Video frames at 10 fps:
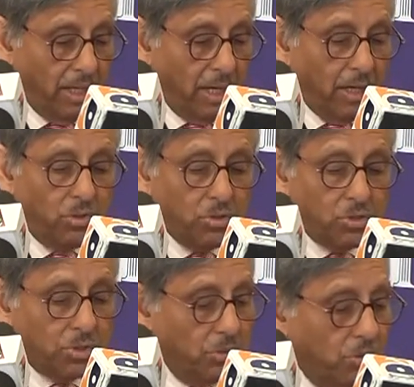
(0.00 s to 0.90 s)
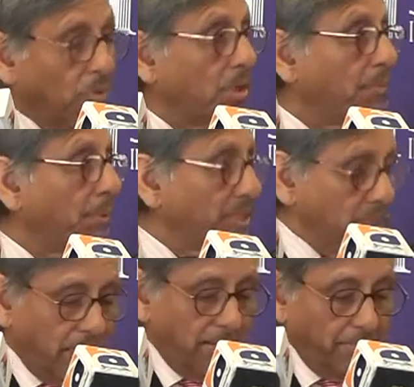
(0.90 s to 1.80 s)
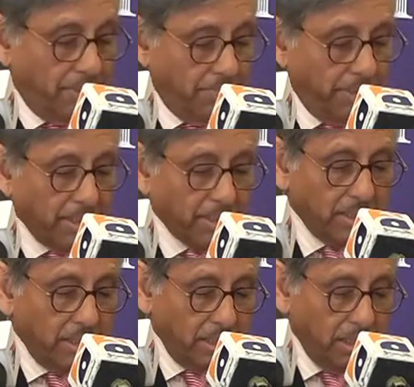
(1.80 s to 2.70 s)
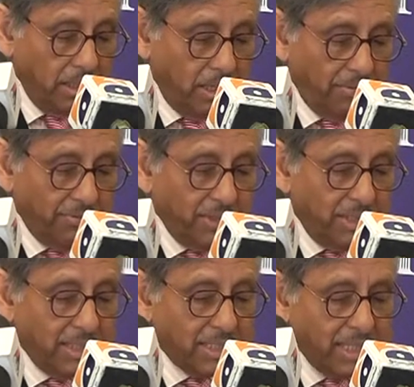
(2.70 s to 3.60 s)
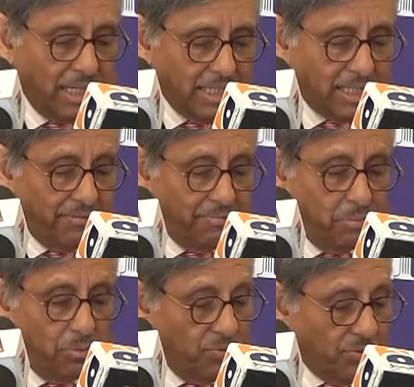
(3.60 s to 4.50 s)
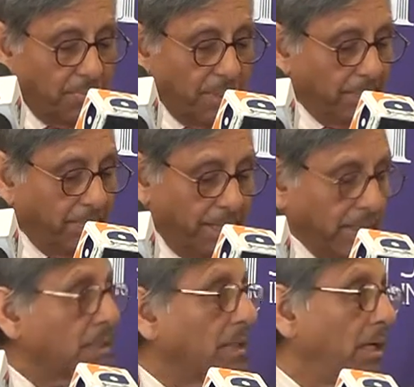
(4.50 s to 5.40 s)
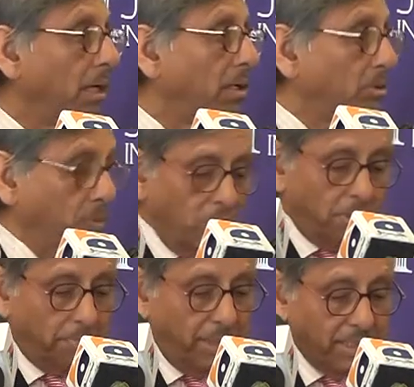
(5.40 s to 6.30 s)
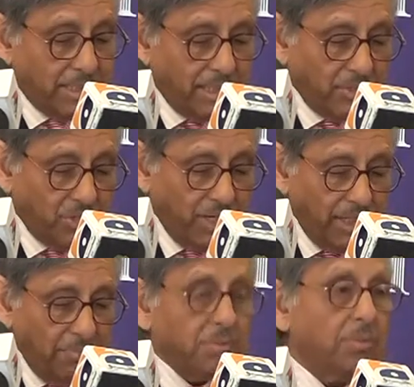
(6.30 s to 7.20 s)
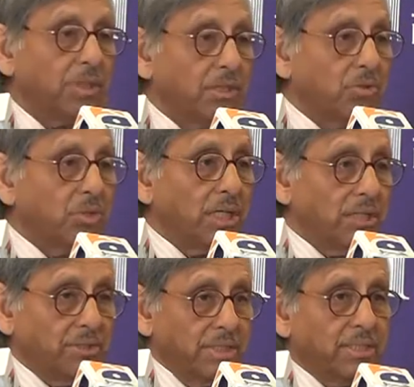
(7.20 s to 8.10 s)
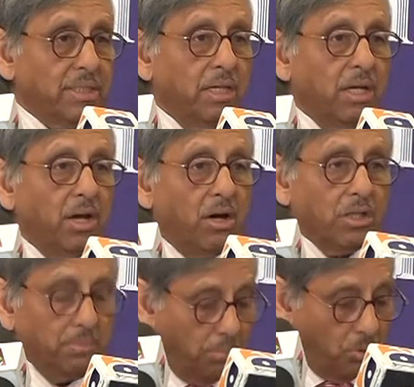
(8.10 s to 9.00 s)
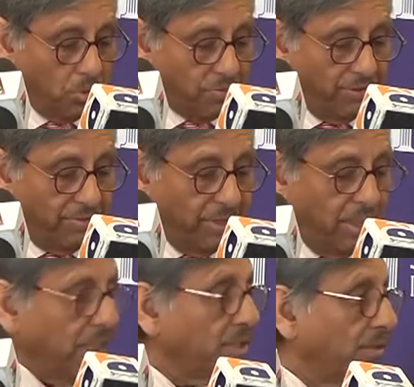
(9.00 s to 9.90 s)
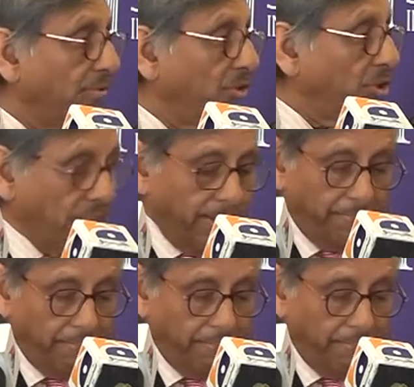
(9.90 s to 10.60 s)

I also salute the present government of Pakistan for the decisive moves being made towards placing trade between the two countries on a most favored nation footing,